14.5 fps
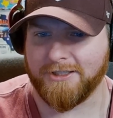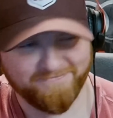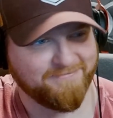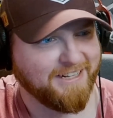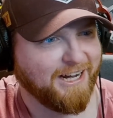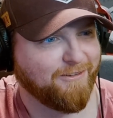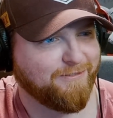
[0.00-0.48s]

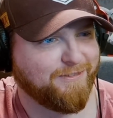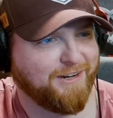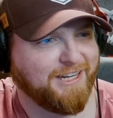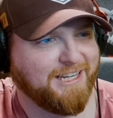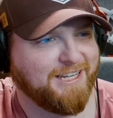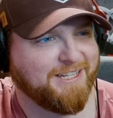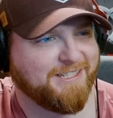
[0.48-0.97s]
How
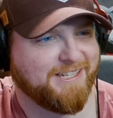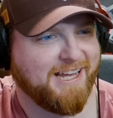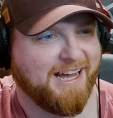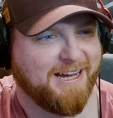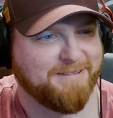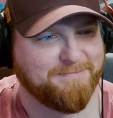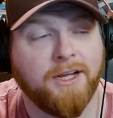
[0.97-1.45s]
freaky is
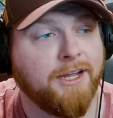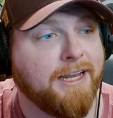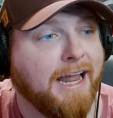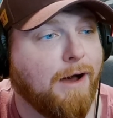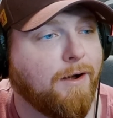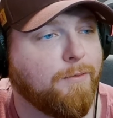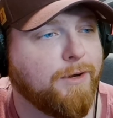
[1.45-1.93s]
that?
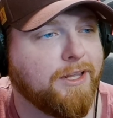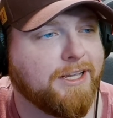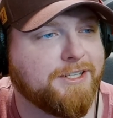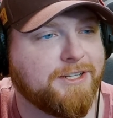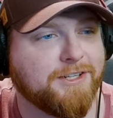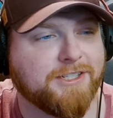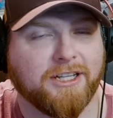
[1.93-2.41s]
Now, I
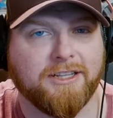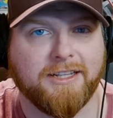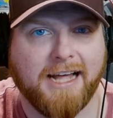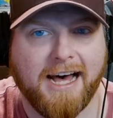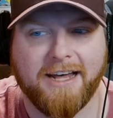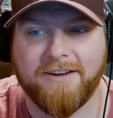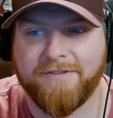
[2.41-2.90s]
realize there's a
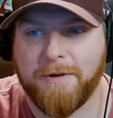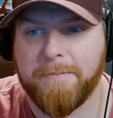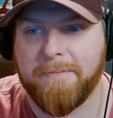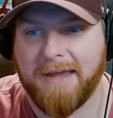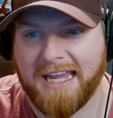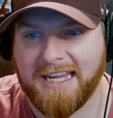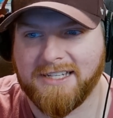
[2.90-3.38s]
lot of
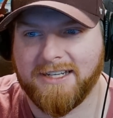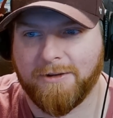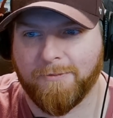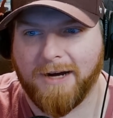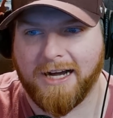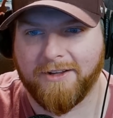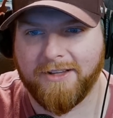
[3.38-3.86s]

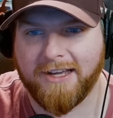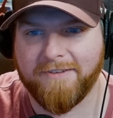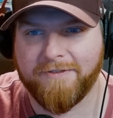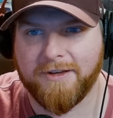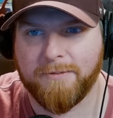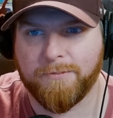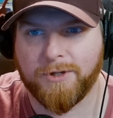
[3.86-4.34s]
amazing
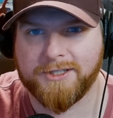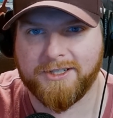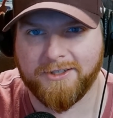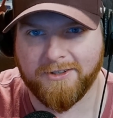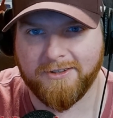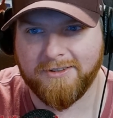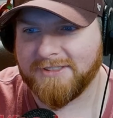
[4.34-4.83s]
wildlife in
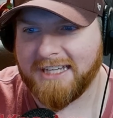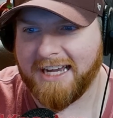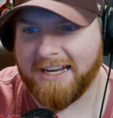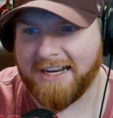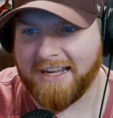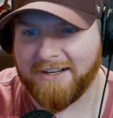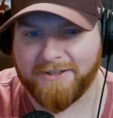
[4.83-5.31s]
Brazil,
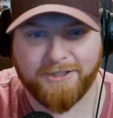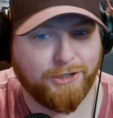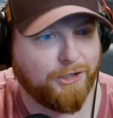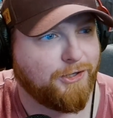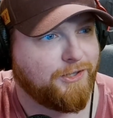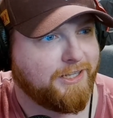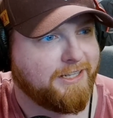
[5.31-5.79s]
and
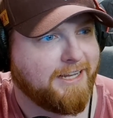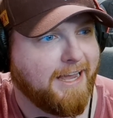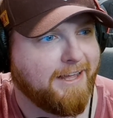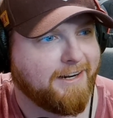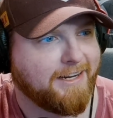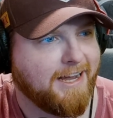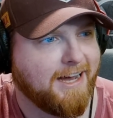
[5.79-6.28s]
clearly
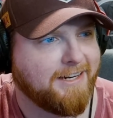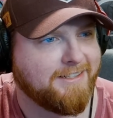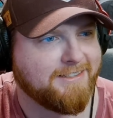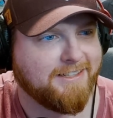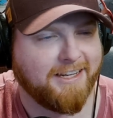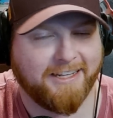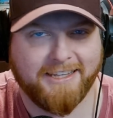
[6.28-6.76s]

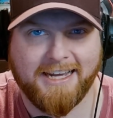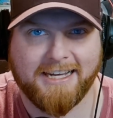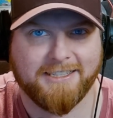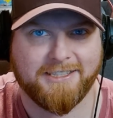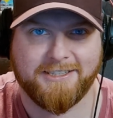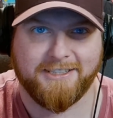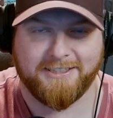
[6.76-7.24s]
anacondas,
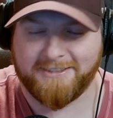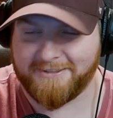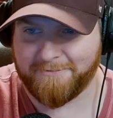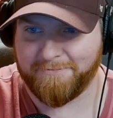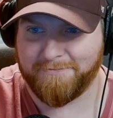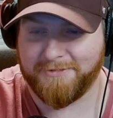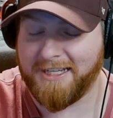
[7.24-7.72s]

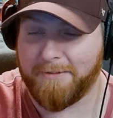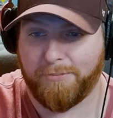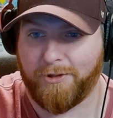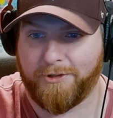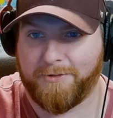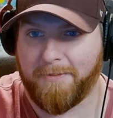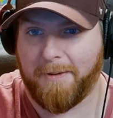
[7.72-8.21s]
that
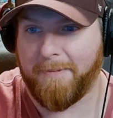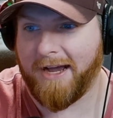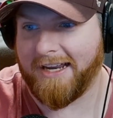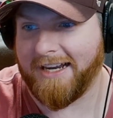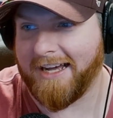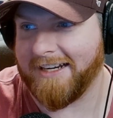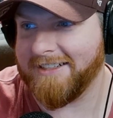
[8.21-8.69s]
blows my
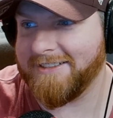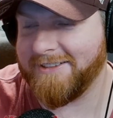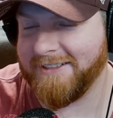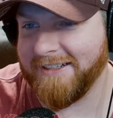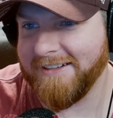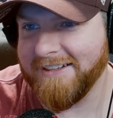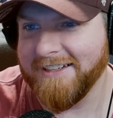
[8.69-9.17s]
mind,
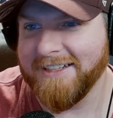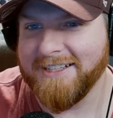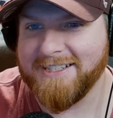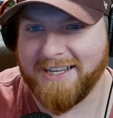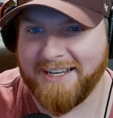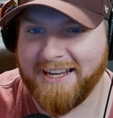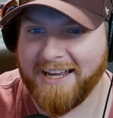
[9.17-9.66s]
honestly.
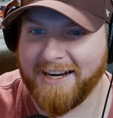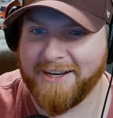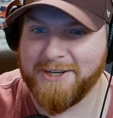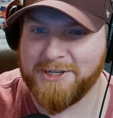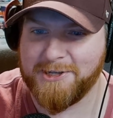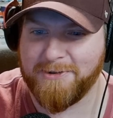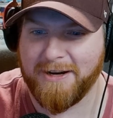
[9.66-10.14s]
Seeing that on
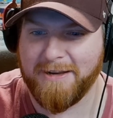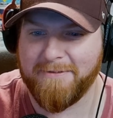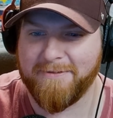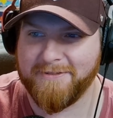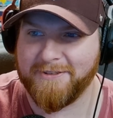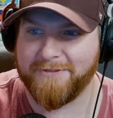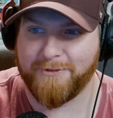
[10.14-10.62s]
the street,
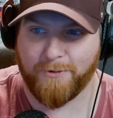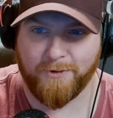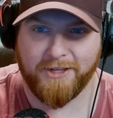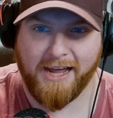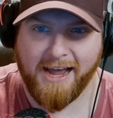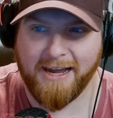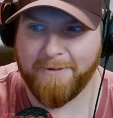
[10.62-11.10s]
or
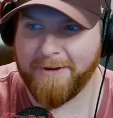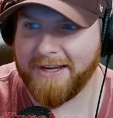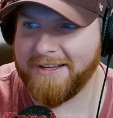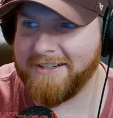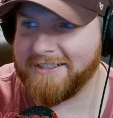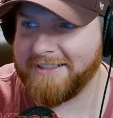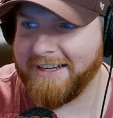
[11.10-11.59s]
the
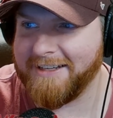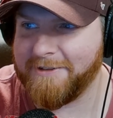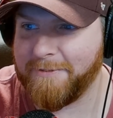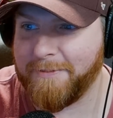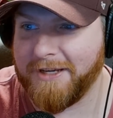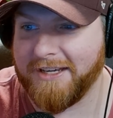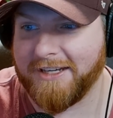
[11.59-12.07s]
highway in this case,
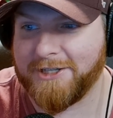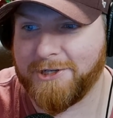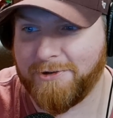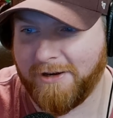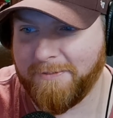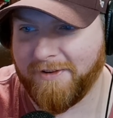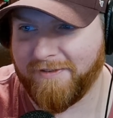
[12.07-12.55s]
would be
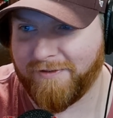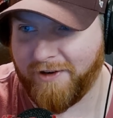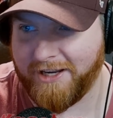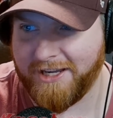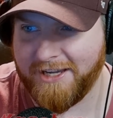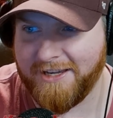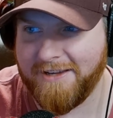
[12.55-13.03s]
extremely
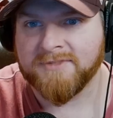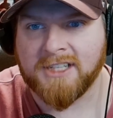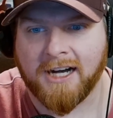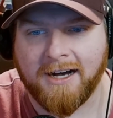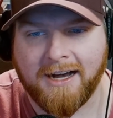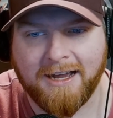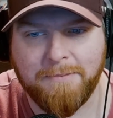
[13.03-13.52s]
freaky.
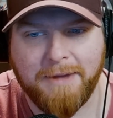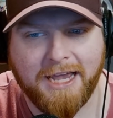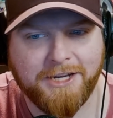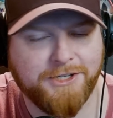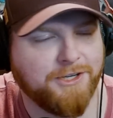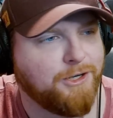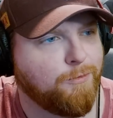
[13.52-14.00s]
I
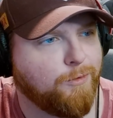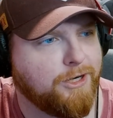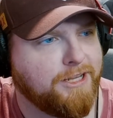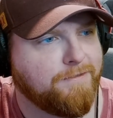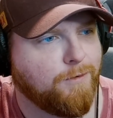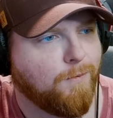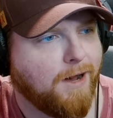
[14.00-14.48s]
imagine you
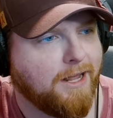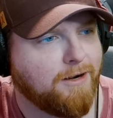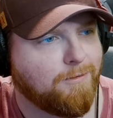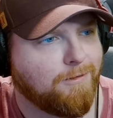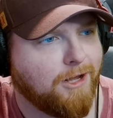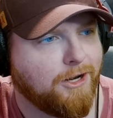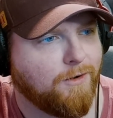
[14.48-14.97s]
wouldn't even want
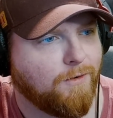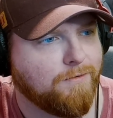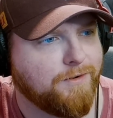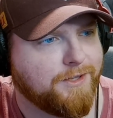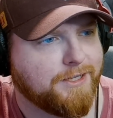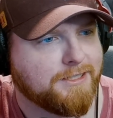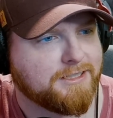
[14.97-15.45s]
to run
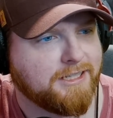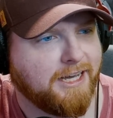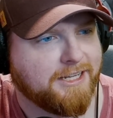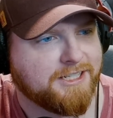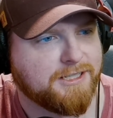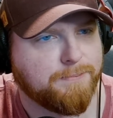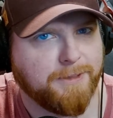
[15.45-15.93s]
over this
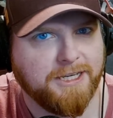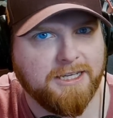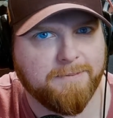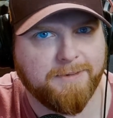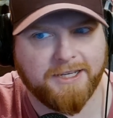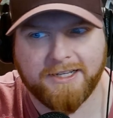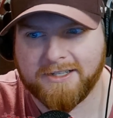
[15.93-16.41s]
at
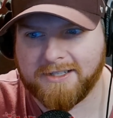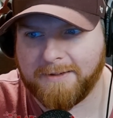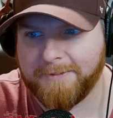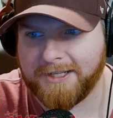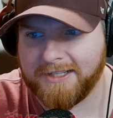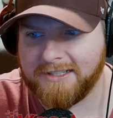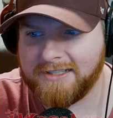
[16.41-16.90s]
speed because,
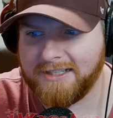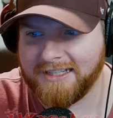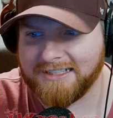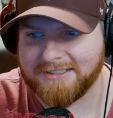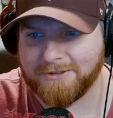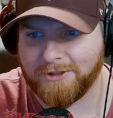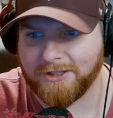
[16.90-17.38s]
this
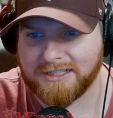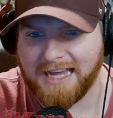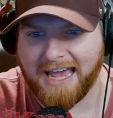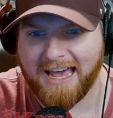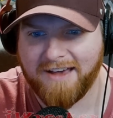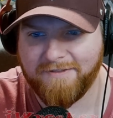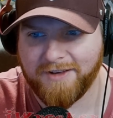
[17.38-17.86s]
thing looks
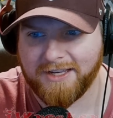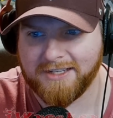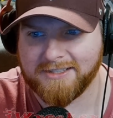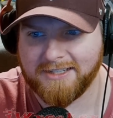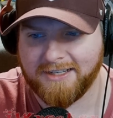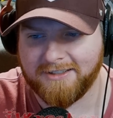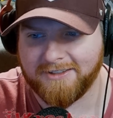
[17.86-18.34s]
heavy
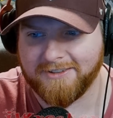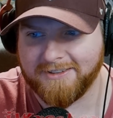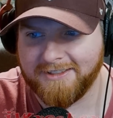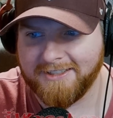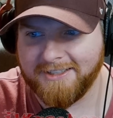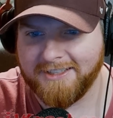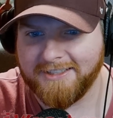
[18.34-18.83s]
as hell.
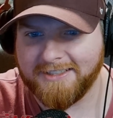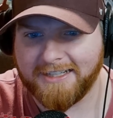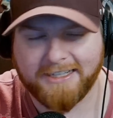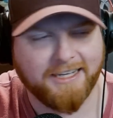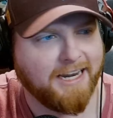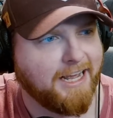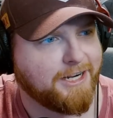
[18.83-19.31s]

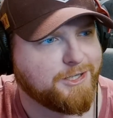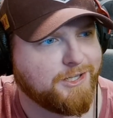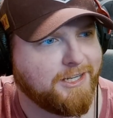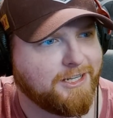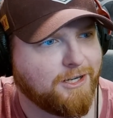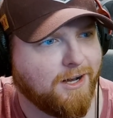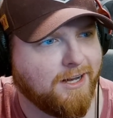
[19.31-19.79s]
That could
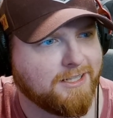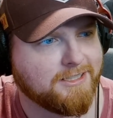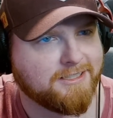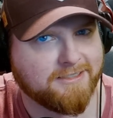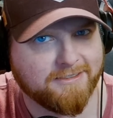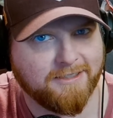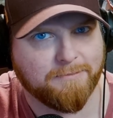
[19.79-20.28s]
actually
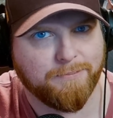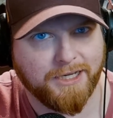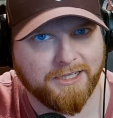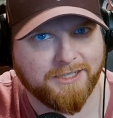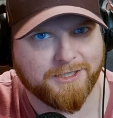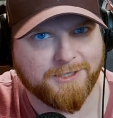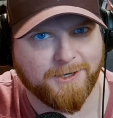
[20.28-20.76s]
cause a
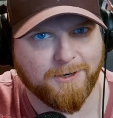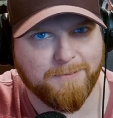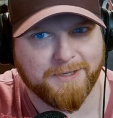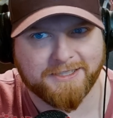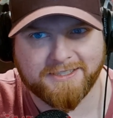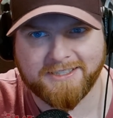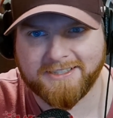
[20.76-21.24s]
big
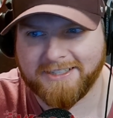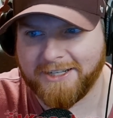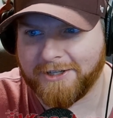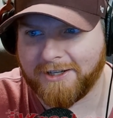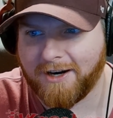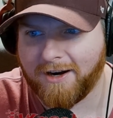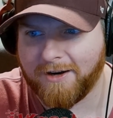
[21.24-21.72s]
disturbance in
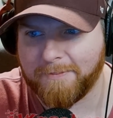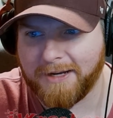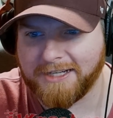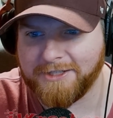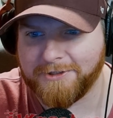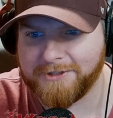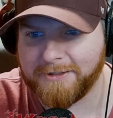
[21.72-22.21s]
your car. It
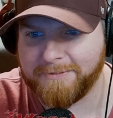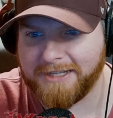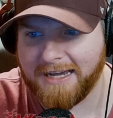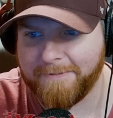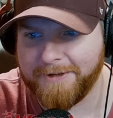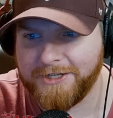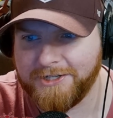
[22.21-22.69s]
might do some
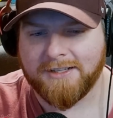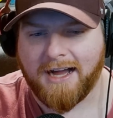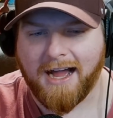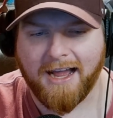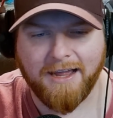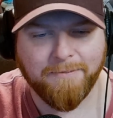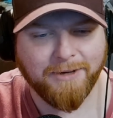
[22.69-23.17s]
damage.
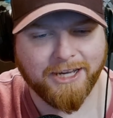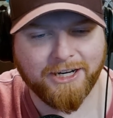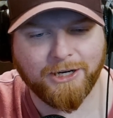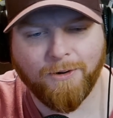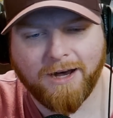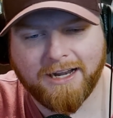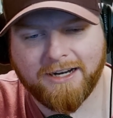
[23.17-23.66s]
I am going to
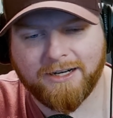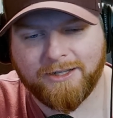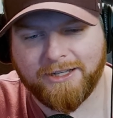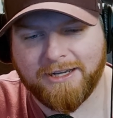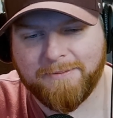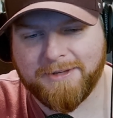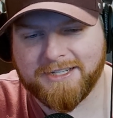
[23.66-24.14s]
go on a
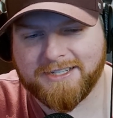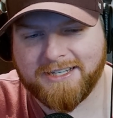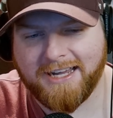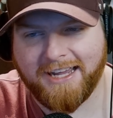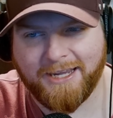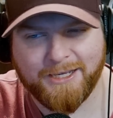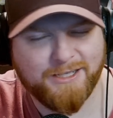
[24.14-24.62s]
limb and
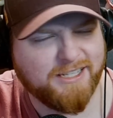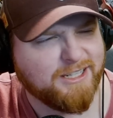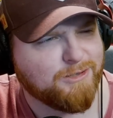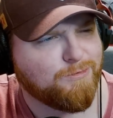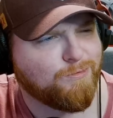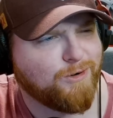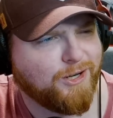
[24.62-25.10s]
say, is
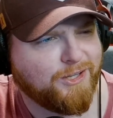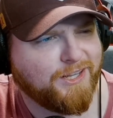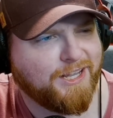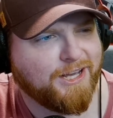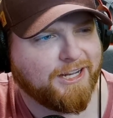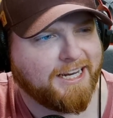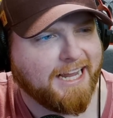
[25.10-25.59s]
this
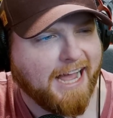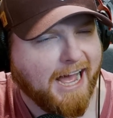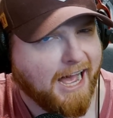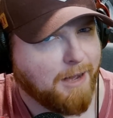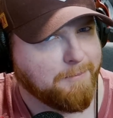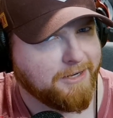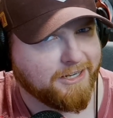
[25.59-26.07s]
really a
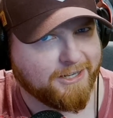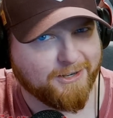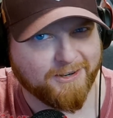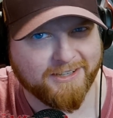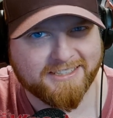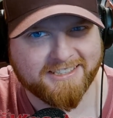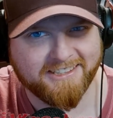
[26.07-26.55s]
common
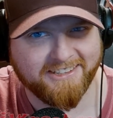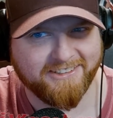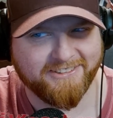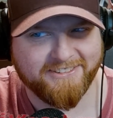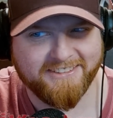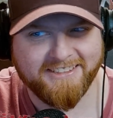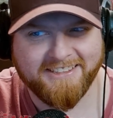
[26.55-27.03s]
occurrence,
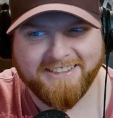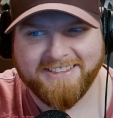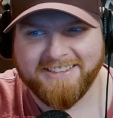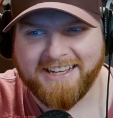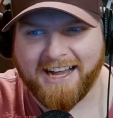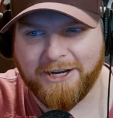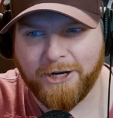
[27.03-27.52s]
though?
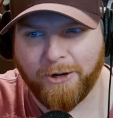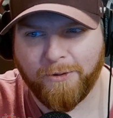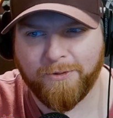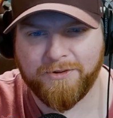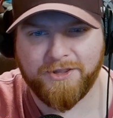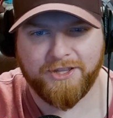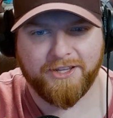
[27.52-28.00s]
I
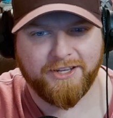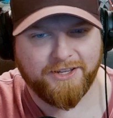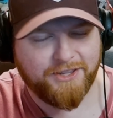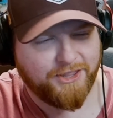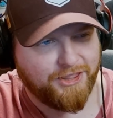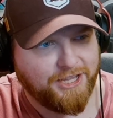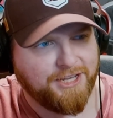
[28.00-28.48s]
know
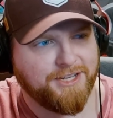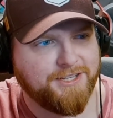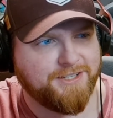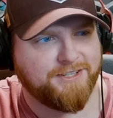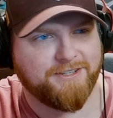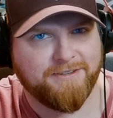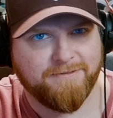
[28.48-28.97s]

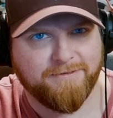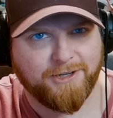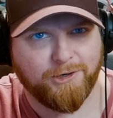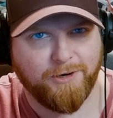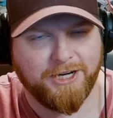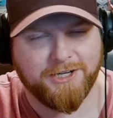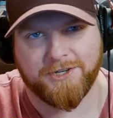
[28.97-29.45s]
these
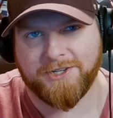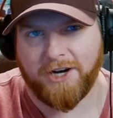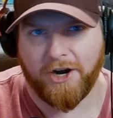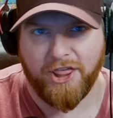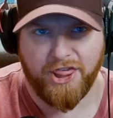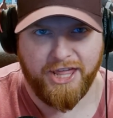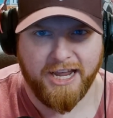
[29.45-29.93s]
creatures
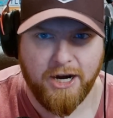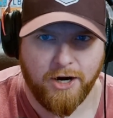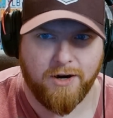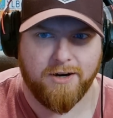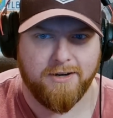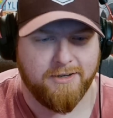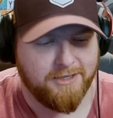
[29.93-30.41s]
are there.